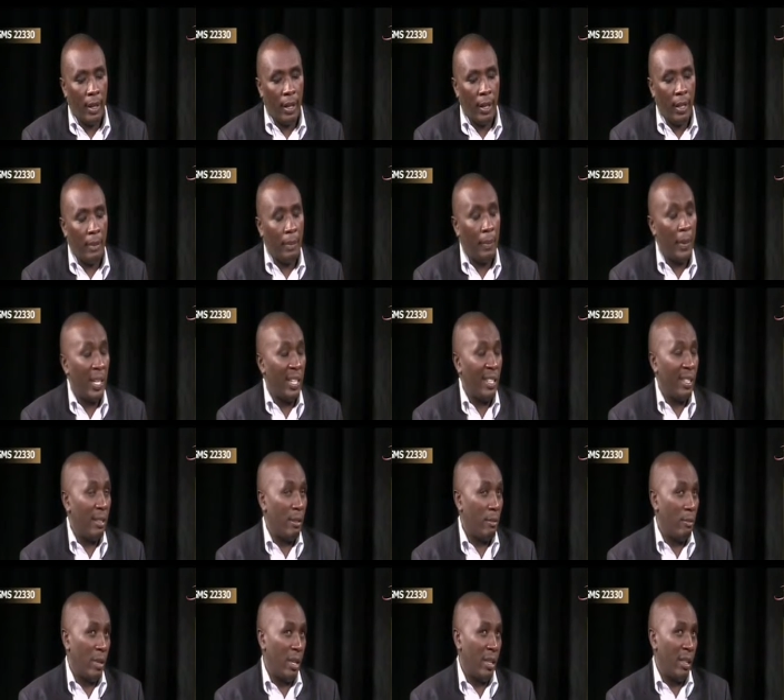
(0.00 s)

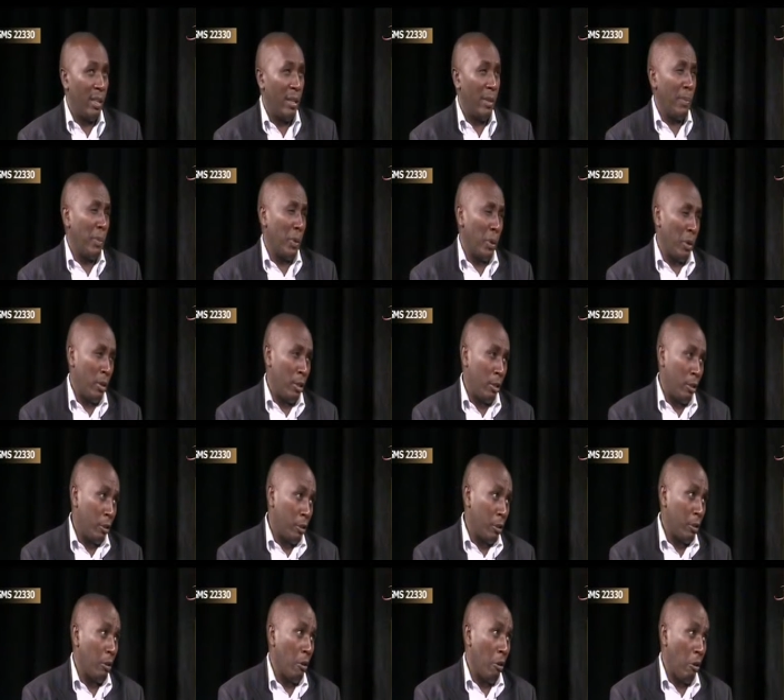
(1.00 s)
patients with prolonged
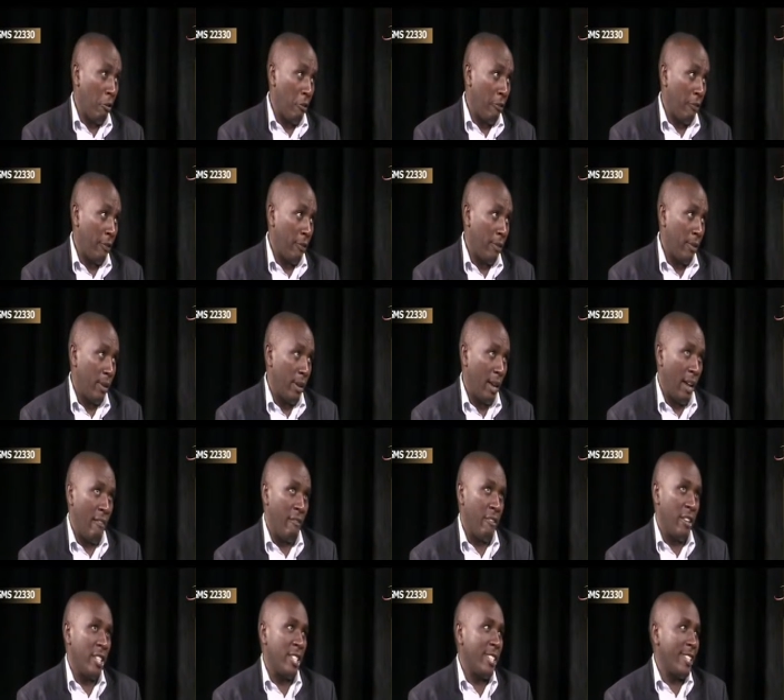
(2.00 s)
cough
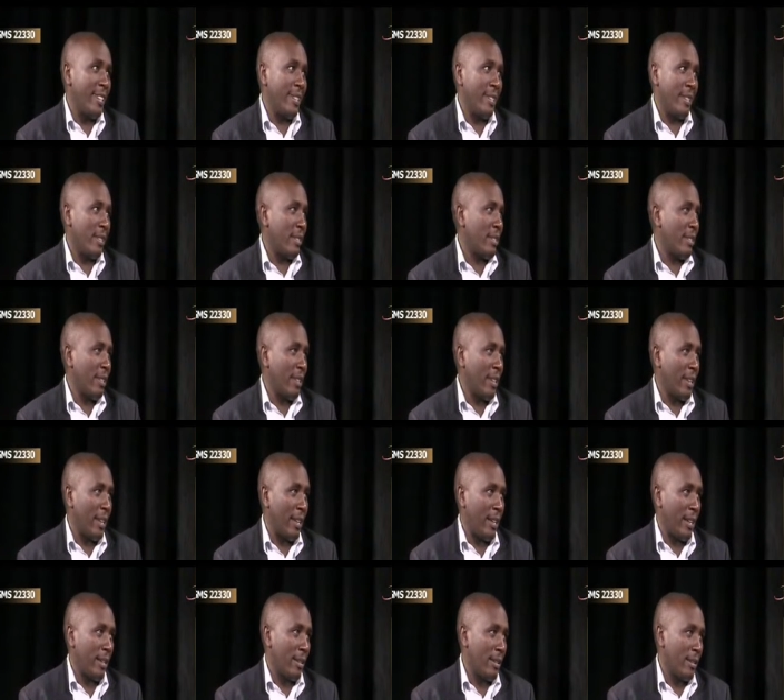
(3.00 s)
having changes in their
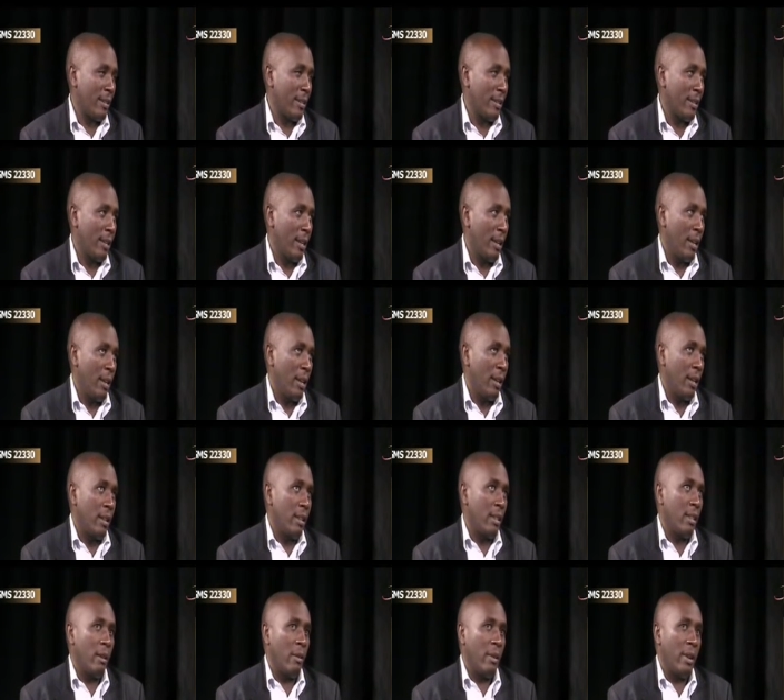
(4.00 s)
lungs,
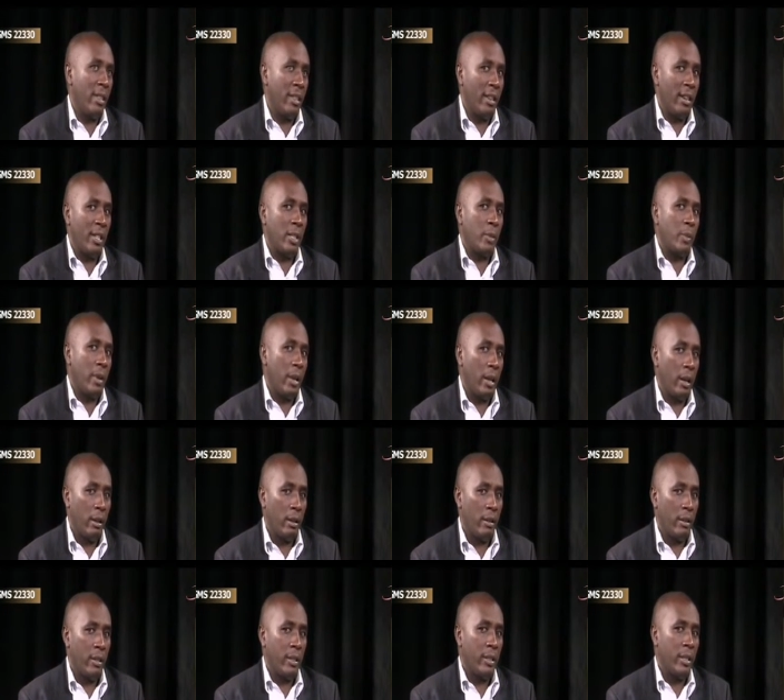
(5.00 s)
the way the
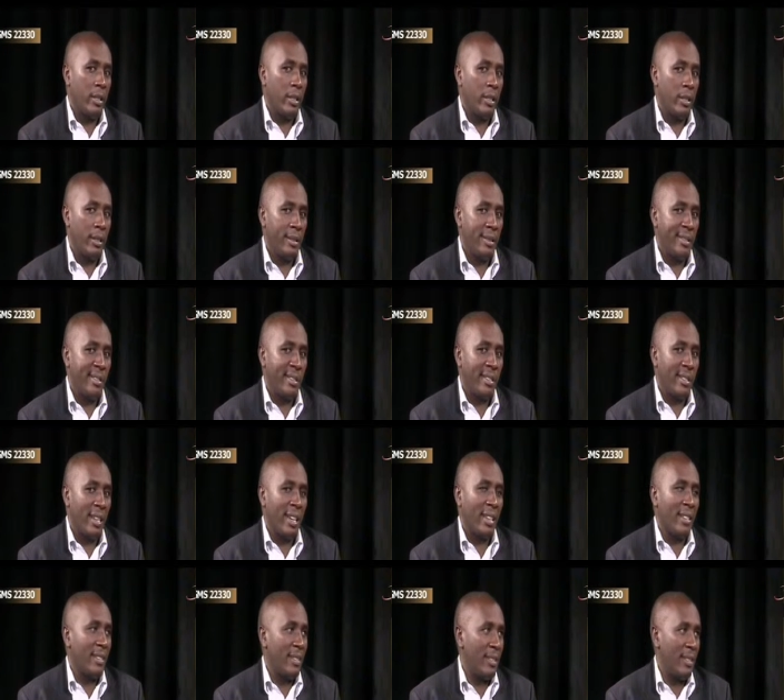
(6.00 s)
respiratory
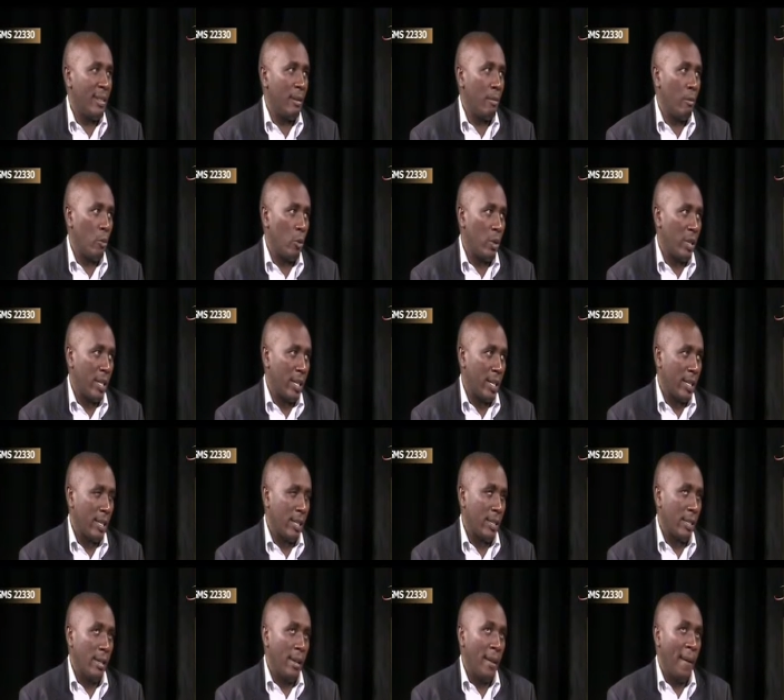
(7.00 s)
tract system works.
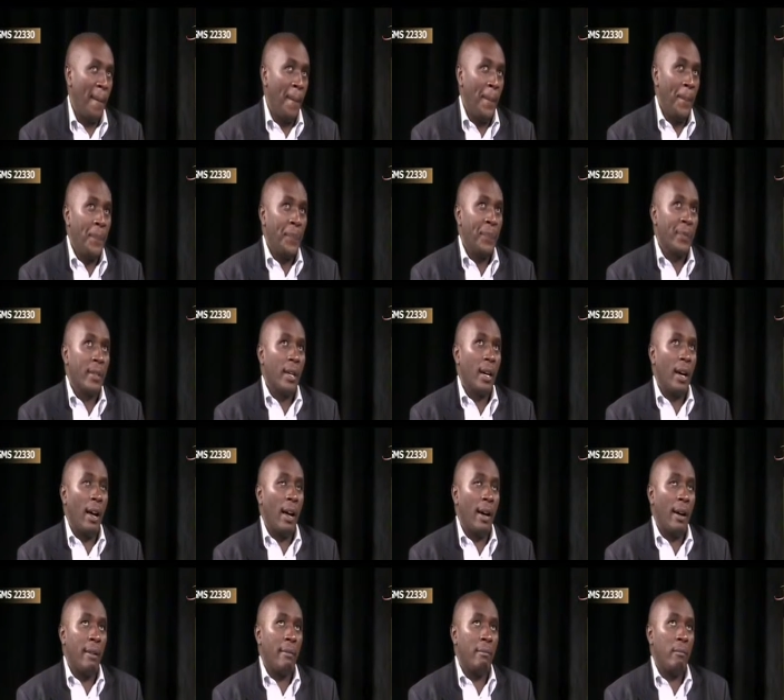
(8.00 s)

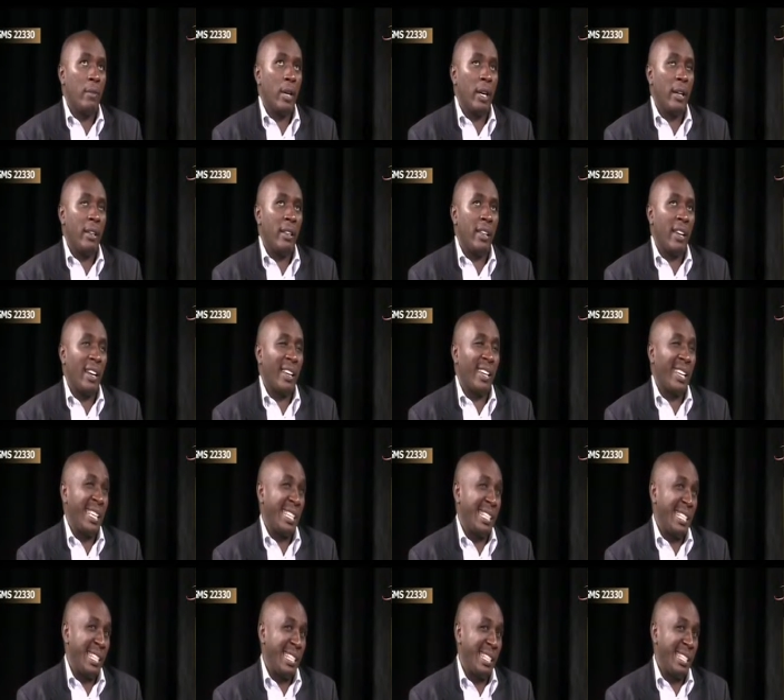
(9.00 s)
When there are
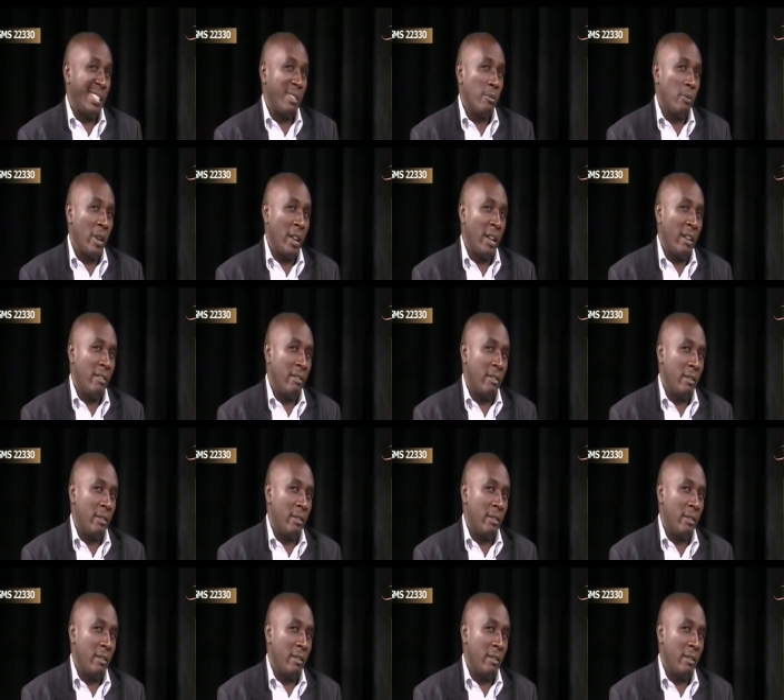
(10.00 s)
cases where